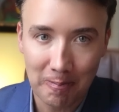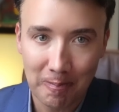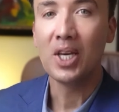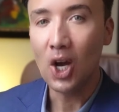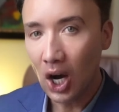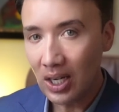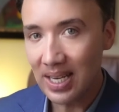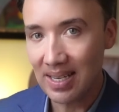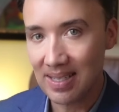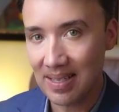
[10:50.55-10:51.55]
Beyond
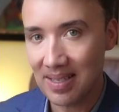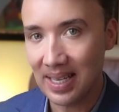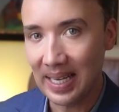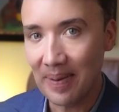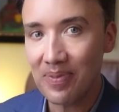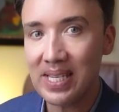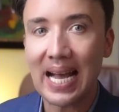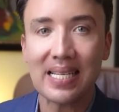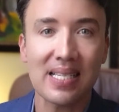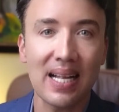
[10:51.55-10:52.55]
SST,
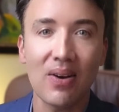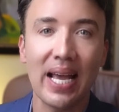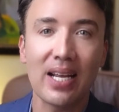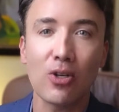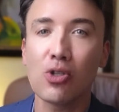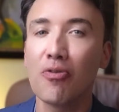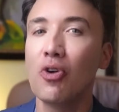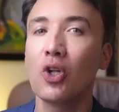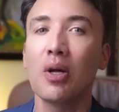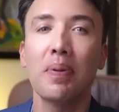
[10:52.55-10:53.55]
TaxCloud handles the
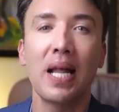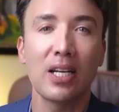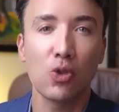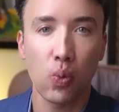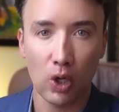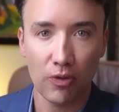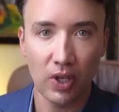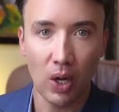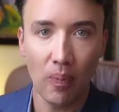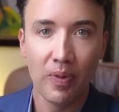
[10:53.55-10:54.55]
full compliance
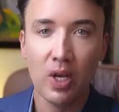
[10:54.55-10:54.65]
workflow.